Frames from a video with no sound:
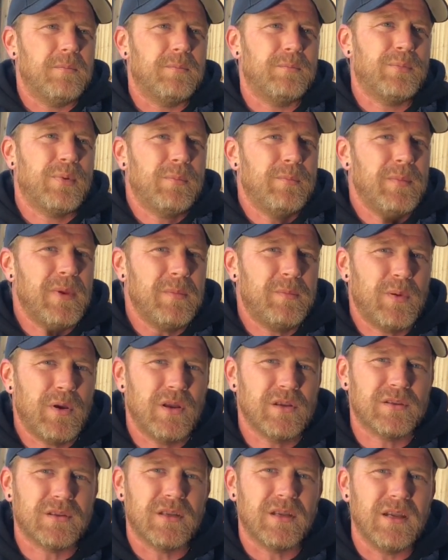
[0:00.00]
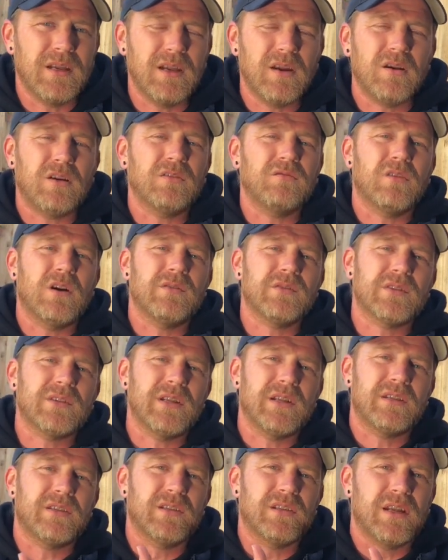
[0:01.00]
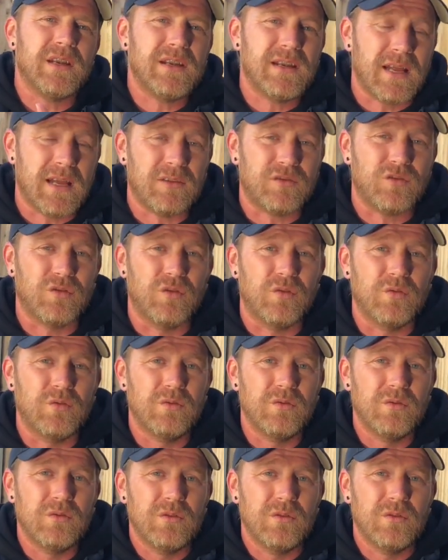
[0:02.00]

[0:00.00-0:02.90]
But me personally, I'd rather stick to the natural